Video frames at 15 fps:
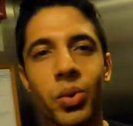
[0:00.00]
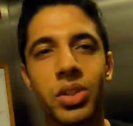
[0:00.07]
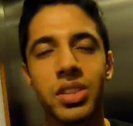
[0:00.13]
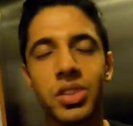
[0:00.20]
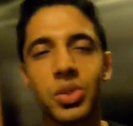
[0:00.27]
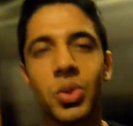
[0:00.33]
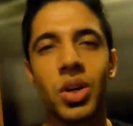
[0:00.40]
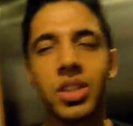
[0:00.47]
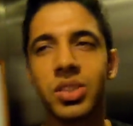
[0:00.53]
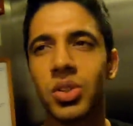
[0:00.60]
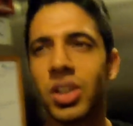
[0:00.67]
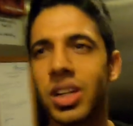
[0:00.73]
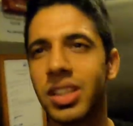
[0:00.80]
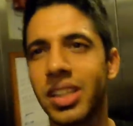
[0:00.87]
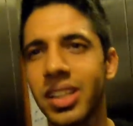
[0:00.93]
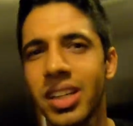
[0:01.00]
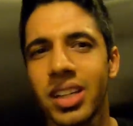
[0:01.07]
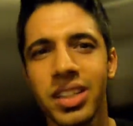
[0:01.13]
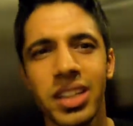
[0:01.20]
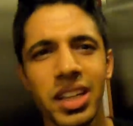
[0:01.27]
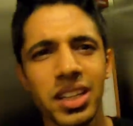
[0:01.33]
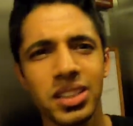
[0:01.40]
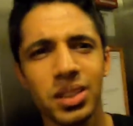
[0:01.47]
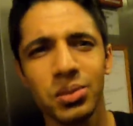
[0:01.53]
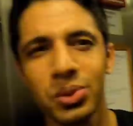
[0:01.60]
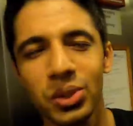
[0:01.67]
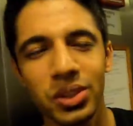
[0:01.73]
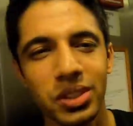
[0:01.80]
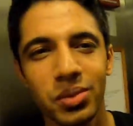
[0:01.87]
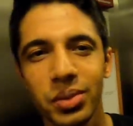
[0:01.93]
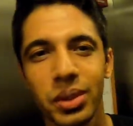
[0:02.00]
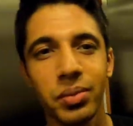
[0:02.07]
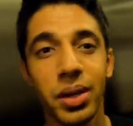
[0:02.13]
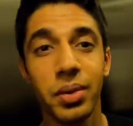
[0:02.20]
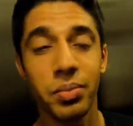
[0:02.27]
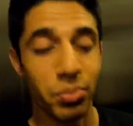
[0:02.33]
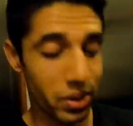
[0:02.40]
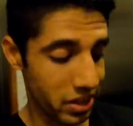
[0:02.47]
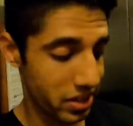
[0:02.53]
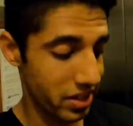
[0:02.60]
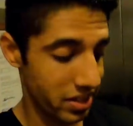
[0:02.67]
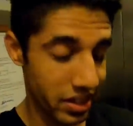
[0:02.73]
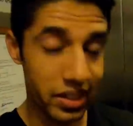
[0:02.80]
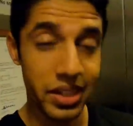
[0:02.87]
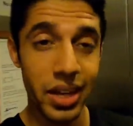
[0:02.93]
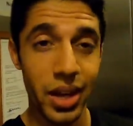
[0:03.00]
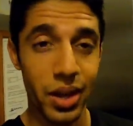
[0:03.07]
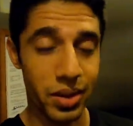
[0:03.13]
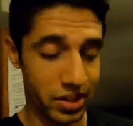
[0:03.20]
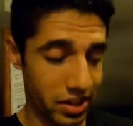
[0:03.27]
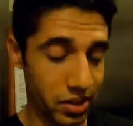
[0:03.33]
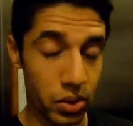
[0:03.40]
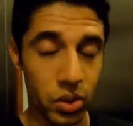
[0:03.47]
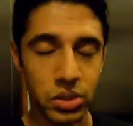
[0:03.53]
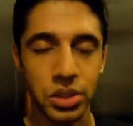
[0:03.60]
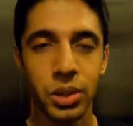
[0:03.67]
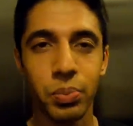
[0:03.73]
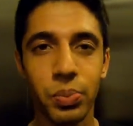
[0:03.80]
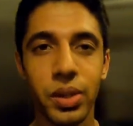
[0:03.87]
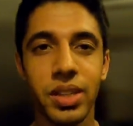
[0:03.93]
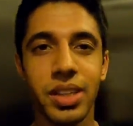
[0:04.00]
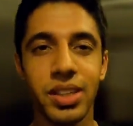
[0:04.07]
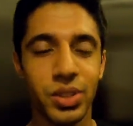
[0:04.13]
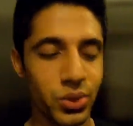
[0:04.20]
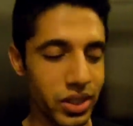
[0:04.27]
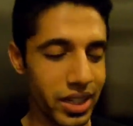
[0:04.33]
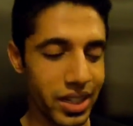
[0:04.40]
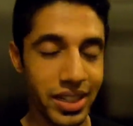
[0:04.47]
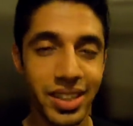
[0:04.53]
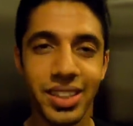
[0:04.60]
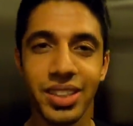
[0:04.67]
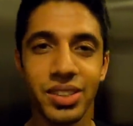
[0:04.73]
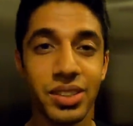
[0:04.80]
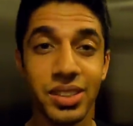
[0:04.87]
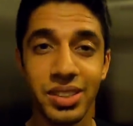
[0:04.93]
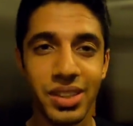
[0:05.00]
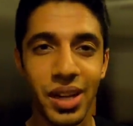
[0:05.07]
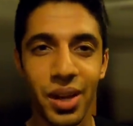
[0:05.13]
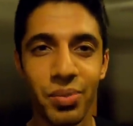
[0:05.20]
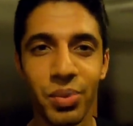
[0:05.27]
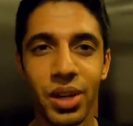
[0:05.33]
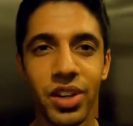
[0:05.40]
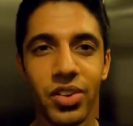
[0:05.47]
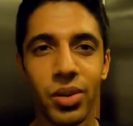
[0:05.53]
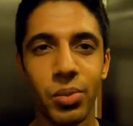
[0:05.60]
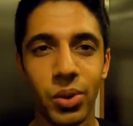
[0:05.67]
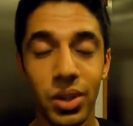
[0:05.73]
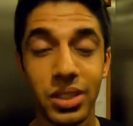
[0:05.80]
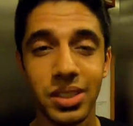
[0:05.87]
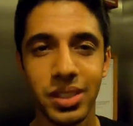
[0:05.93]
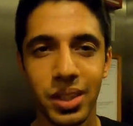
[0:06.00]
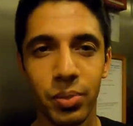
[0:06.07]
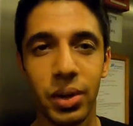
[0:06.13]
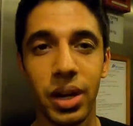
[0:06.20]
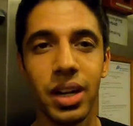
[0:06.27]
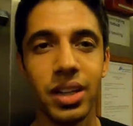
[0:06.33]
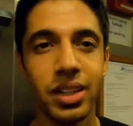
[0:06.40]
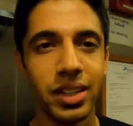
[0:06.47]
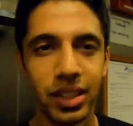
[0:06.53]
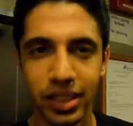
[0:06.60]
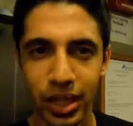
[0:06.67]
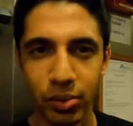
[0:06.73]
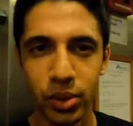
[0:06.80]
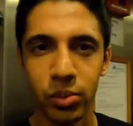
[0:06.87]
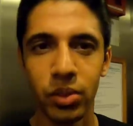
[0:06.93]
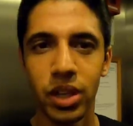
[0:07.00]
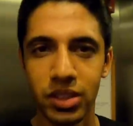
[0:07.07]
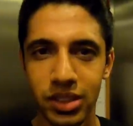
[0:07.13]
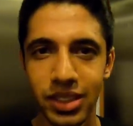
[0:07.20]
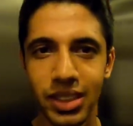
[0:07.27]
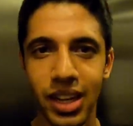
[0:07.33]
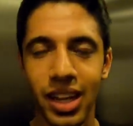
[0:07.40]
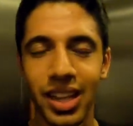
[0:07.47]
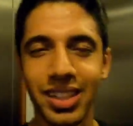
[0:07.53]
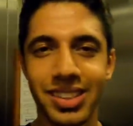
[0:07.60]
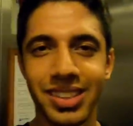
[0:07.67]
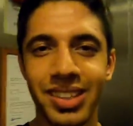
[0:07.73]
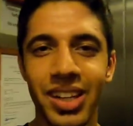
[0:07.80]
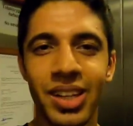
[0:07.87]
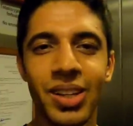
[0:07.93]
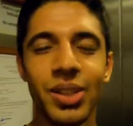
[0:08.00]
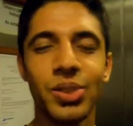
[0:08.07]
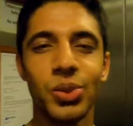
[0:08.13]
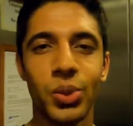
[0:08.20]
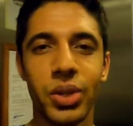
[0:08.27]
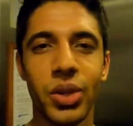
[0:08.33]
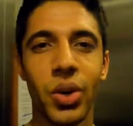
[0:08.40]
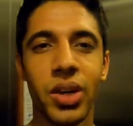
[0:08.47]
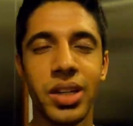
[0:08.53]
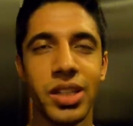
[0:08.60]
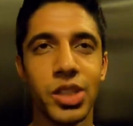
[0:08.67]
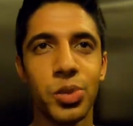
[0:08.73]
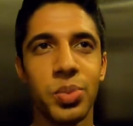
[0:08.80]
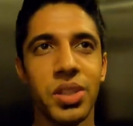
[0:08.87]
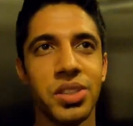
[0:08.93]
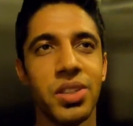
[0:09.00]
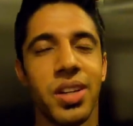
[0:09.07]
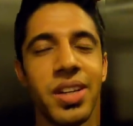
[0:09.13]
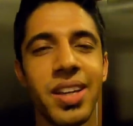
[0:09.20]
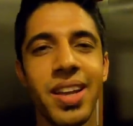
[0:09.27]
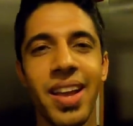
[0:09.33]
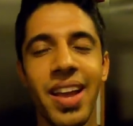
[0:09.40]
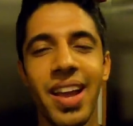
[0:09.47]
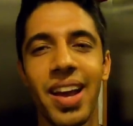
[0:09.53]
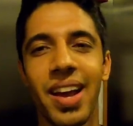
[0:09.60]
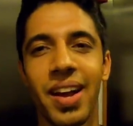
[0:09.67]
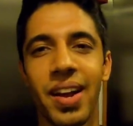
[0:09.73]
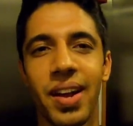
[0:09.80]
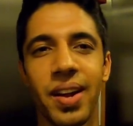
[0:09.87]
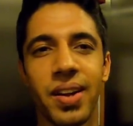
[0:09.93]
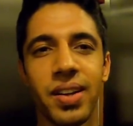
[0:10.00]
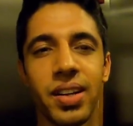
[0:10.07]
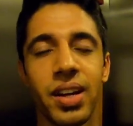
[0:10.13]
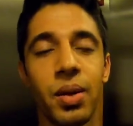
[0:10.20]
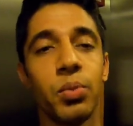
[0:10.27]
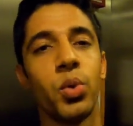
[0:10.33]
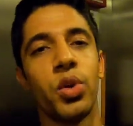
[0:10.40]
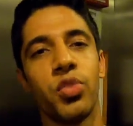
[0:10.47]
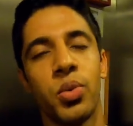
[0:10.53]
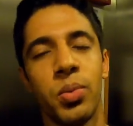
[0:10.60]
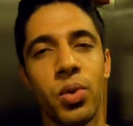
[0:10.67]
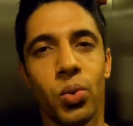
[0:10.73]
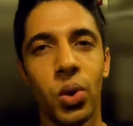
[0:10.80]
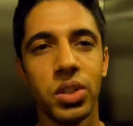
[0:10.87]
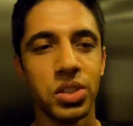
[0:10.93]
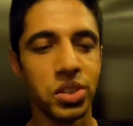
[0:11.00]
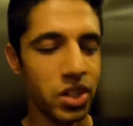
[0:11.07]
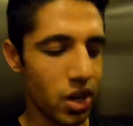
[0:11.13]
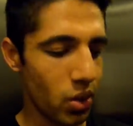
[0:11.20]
mein what it's called, I think gattegi sabji or something, man. But India, you know, ship mein that you're getting this, it's unbelievable because apparently Captain Marson, he likes it, so he ordered it specially. And I'm going for my watch